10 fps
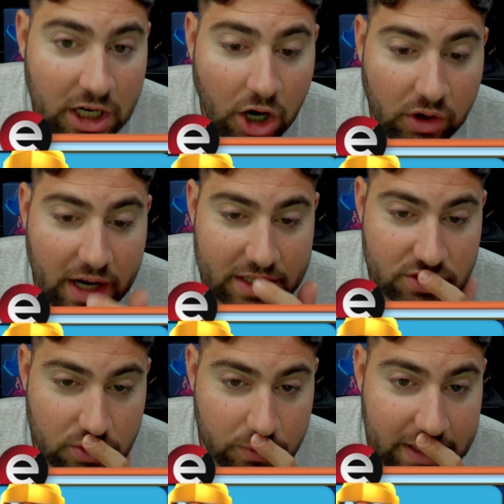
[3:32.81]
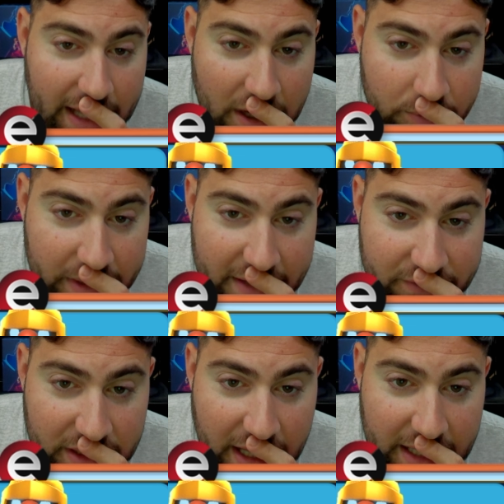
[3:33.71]
All right, so now we have a
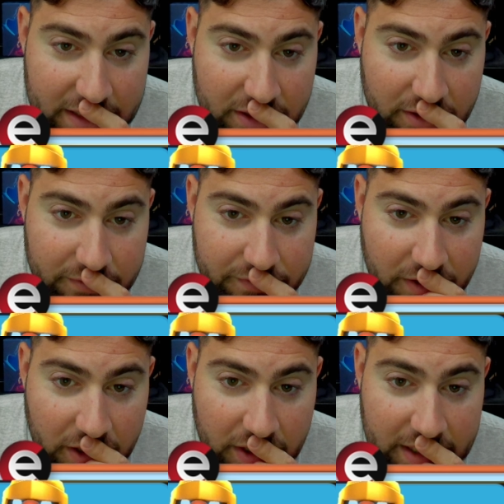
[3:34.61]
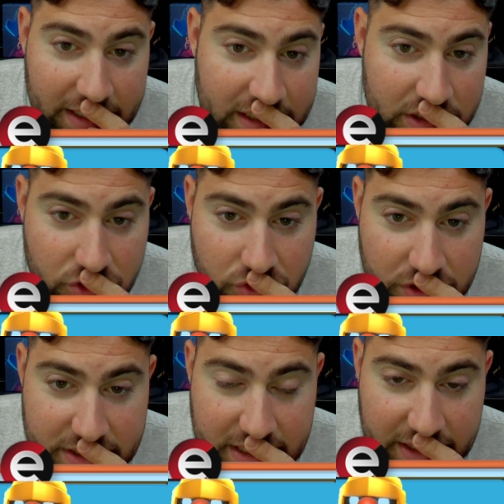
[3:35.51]
lot of
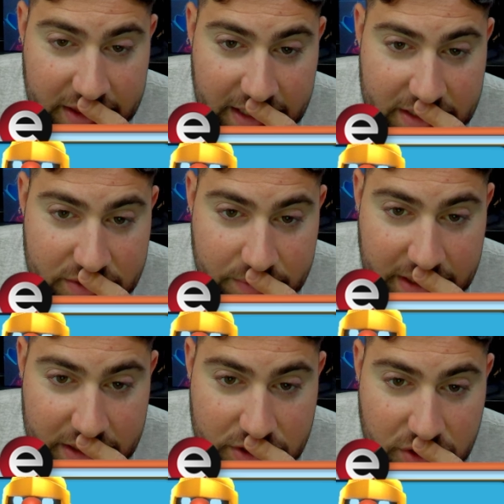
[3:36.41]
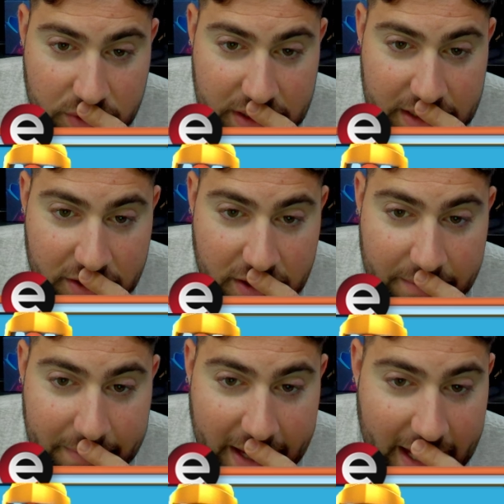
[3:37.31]
interesting things we could do here.
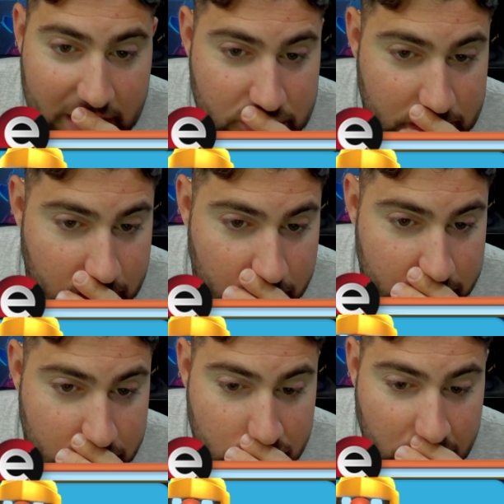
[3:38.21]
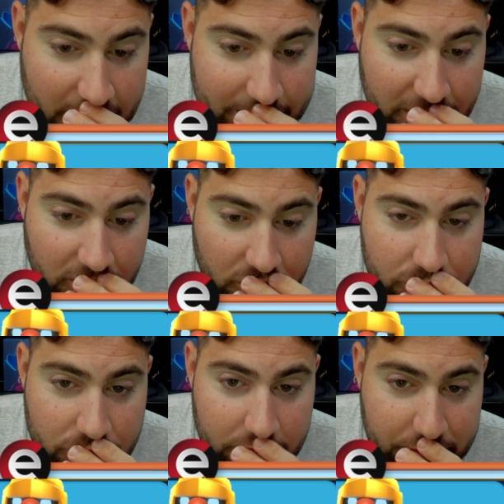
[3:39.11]
I'm actually going to scrap my
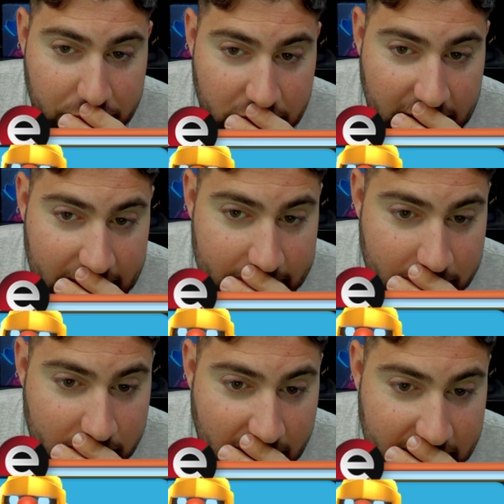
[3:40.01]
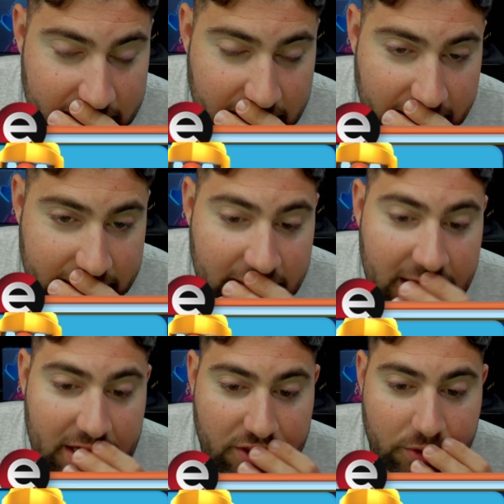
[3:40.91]
archer and put a Mega Knight.
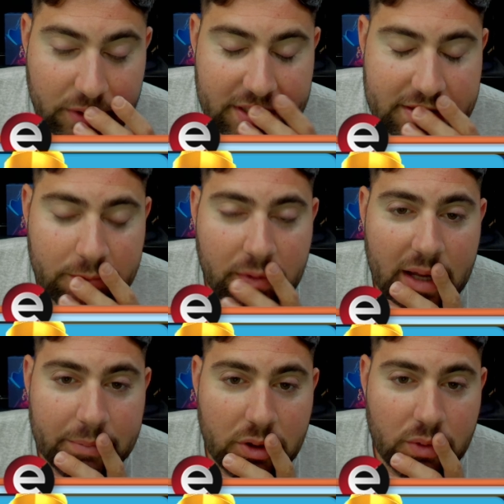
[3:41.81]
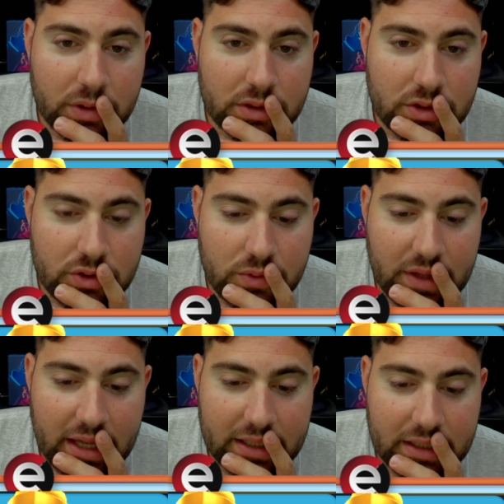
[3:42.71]
The reason why I'm going to do
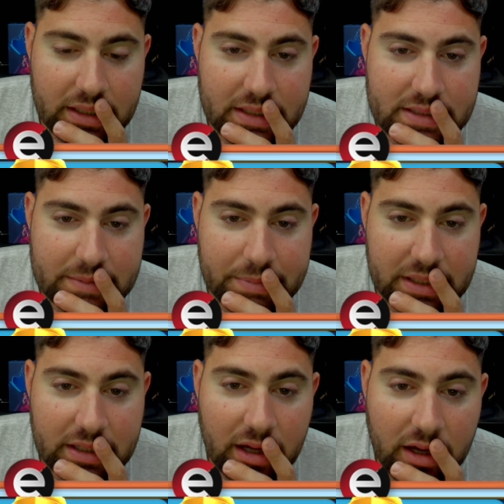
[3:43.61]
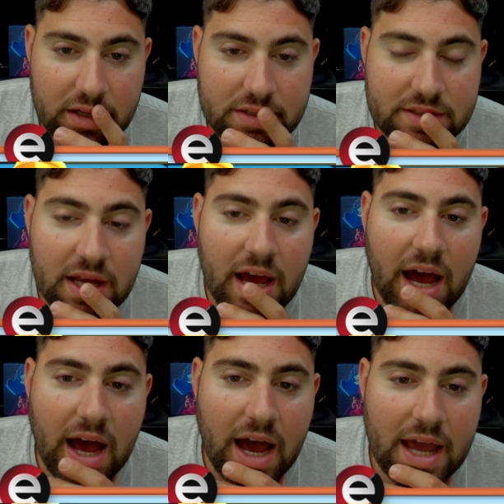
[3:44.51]
that is because
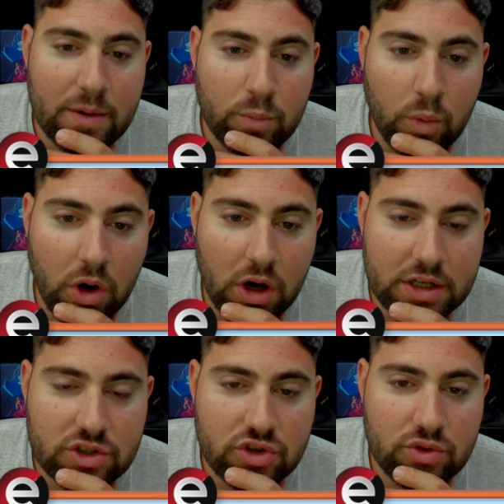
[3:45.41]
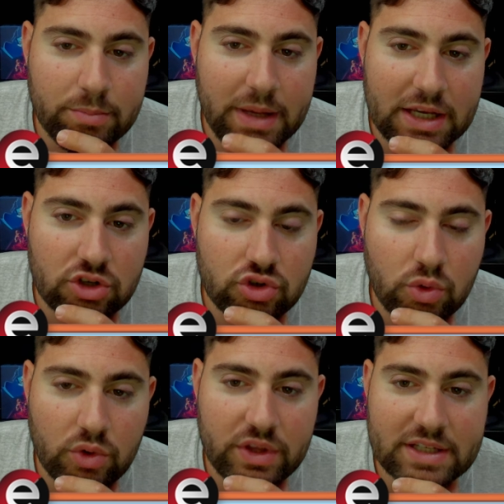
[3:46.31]
I want to make
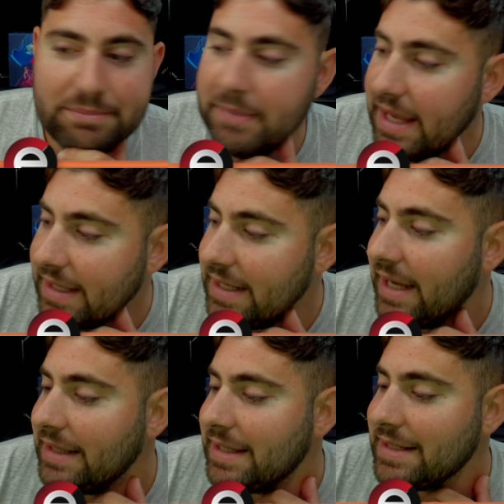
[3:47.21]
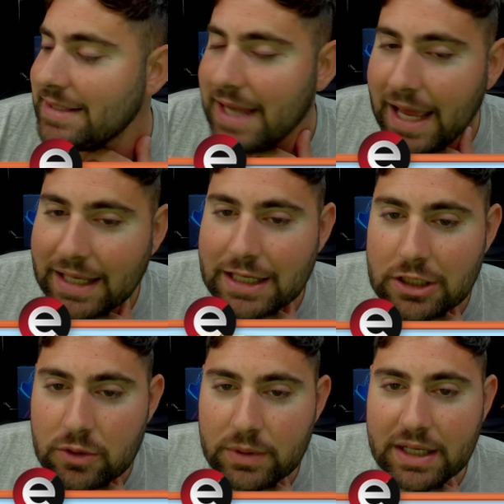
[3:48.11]
sure this Mega Knight, this tanky
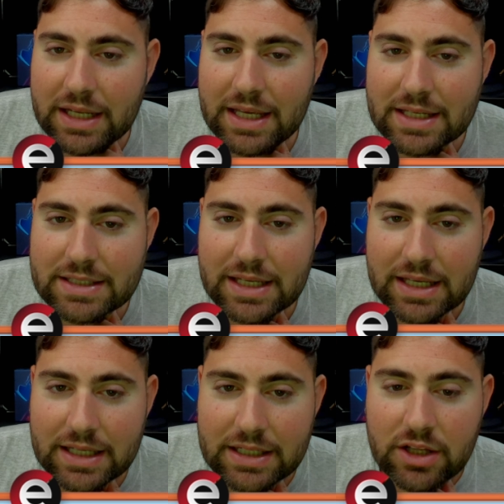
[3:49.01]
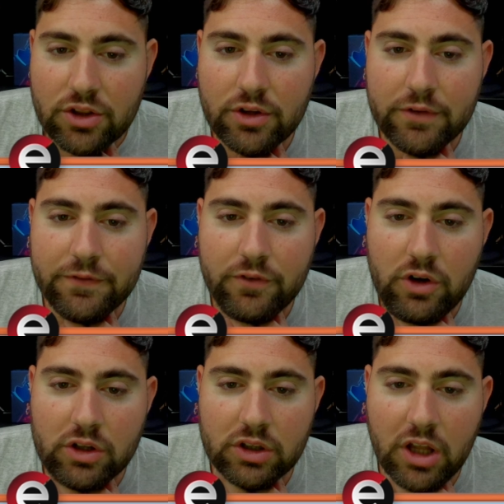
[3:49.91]
unit, is in the
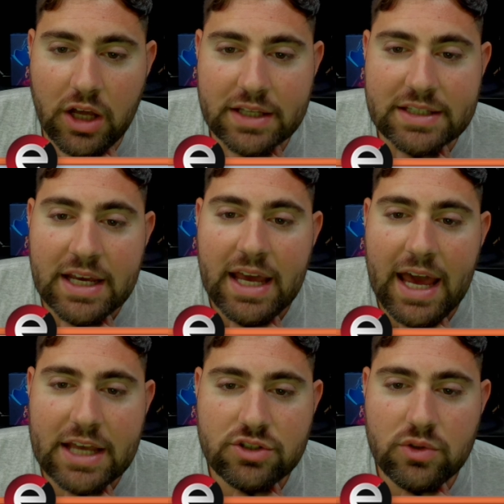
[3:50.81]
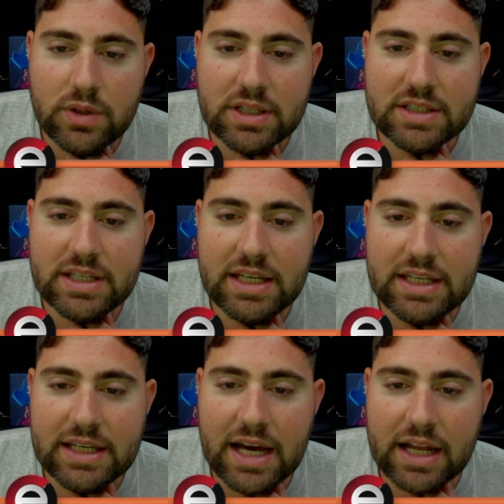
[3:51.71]
front lines. As you can see,
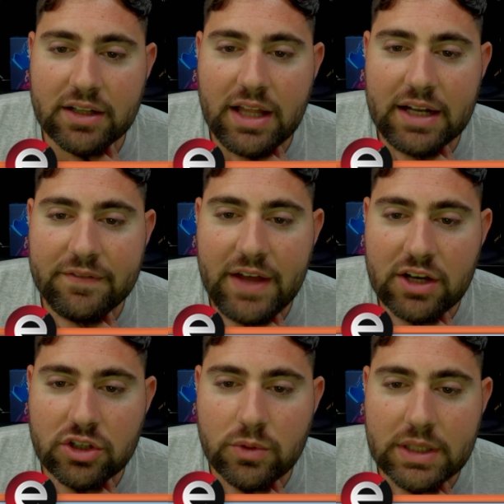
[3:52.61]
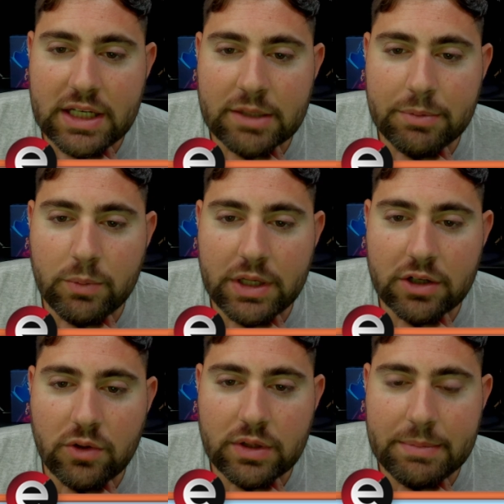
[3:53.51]
he got a lot of value here, but we are
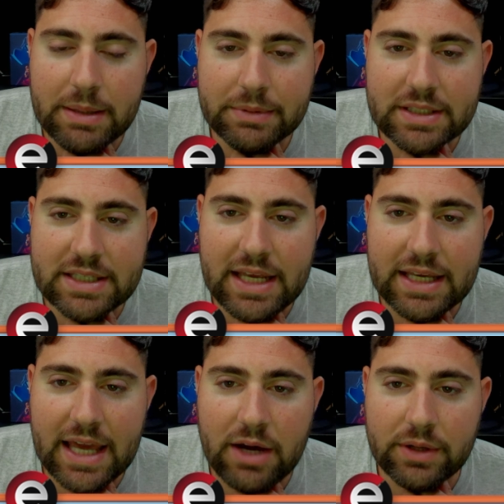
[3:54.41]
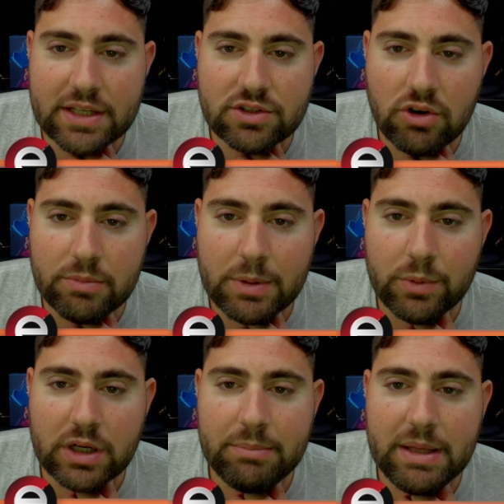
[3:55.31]
going to be able to take out his army. We're
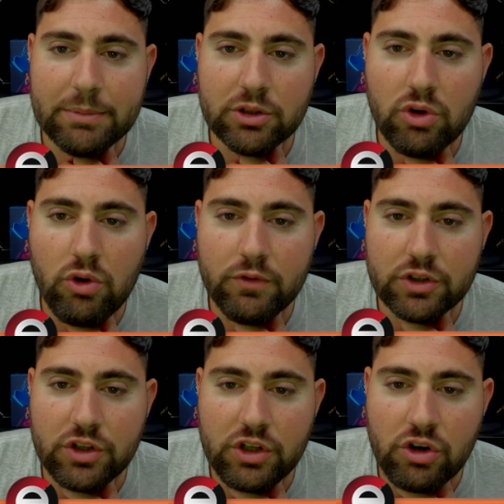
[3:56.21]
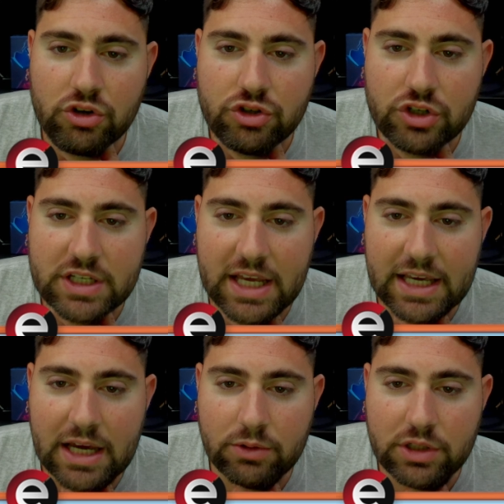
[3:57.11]
going to be able to go over to the archer,
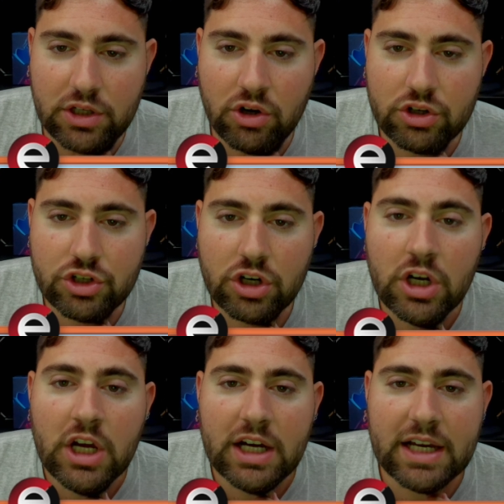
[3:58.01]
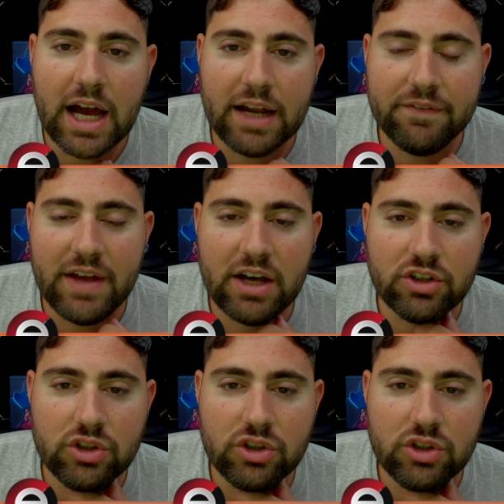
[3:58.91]
take out the archer, got value